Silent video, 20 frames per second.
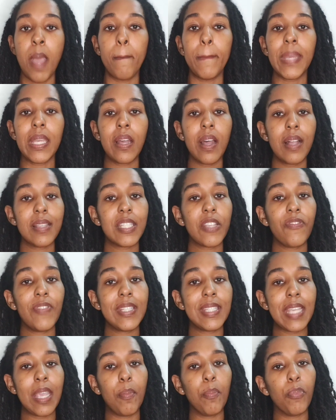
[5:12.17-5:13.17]
because of
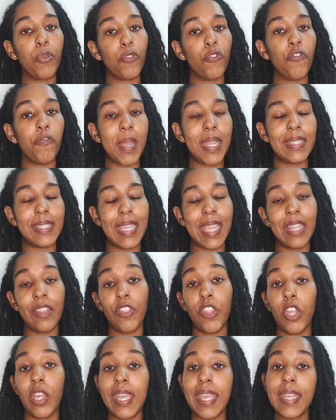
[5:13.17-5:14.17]
its improvement
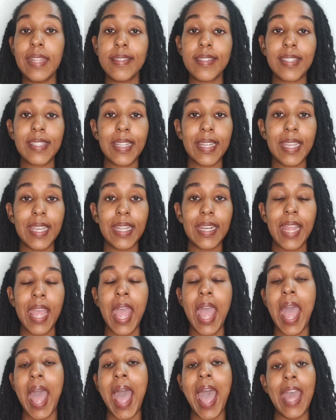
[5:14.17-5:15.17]
in the insulin
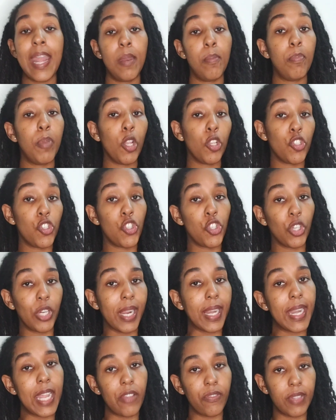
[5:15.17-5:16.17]
and blood
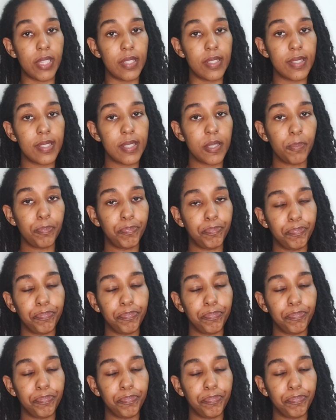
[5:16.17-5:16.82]
sugar levels.